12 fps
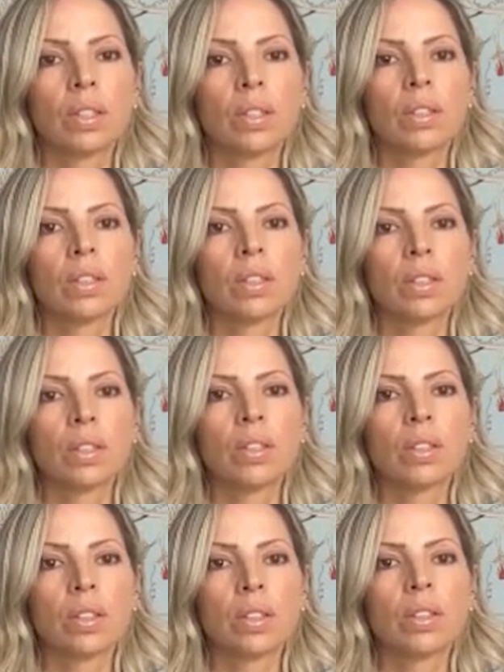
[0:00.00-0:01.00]

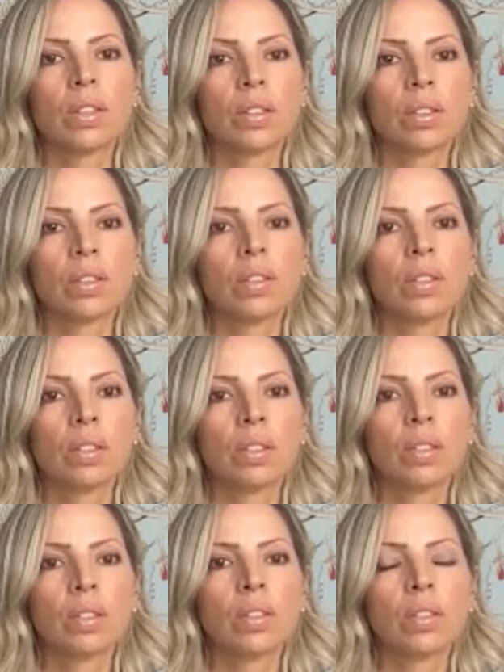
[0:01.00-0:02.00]

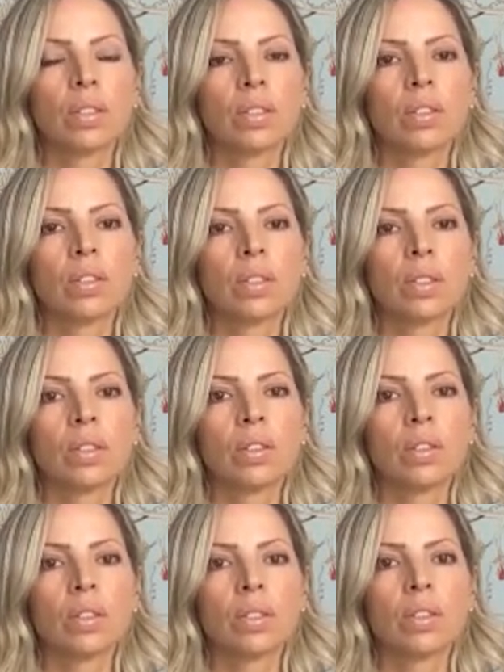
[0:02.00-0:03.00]

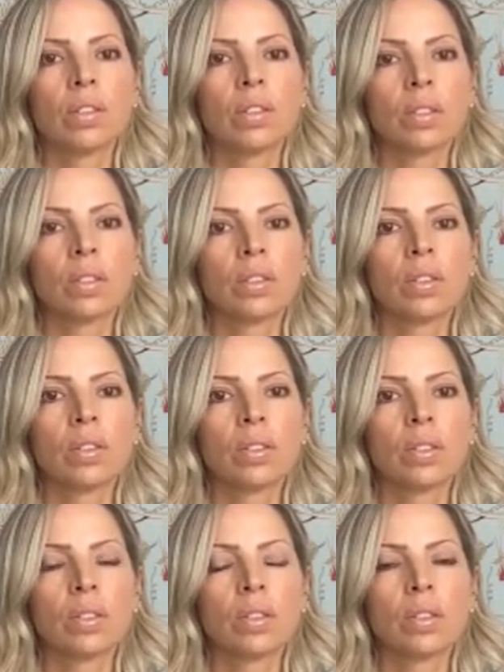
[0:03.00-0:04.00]

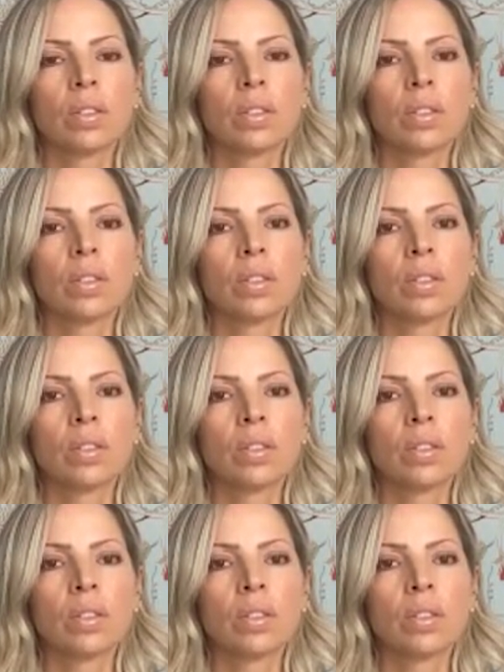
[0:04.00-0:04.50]
The person shown says nothing.